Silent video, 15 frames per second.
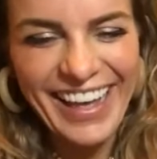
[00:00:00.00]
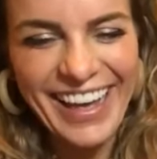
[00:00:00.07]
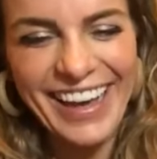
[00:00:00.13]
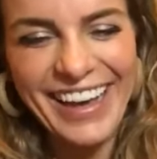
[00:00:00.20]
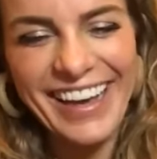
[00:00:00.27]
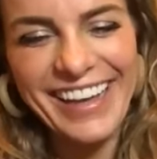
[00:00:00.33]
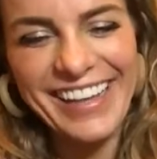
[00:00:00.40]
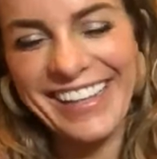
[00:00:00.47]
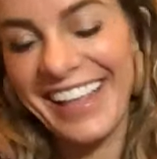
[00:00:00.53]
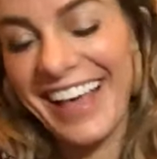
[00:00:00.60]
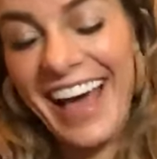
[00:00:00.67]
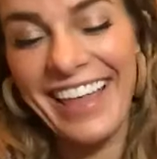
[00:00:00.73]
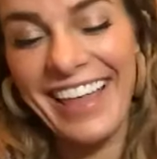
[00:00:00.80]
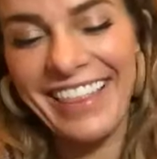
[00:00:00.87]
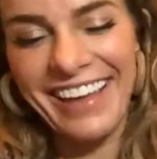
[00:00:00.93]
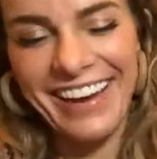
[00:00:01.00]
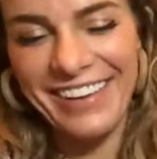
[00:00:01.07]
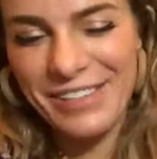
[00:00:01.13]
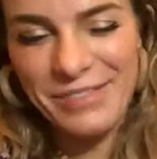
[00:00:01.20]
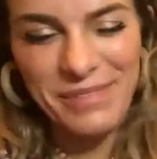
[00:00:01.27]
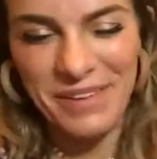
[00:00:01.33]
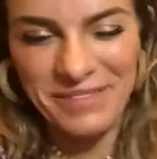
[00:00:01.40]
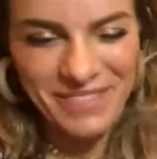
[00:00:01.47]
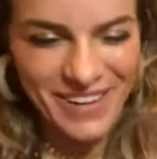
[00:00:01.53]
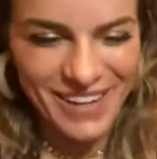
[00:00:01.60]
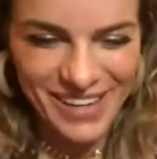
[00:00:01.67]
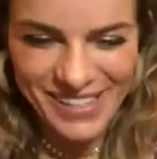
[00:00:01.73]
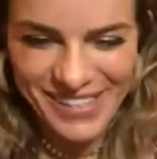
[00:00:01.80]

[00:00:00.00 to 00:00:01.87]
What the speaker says: I thought I was being funny.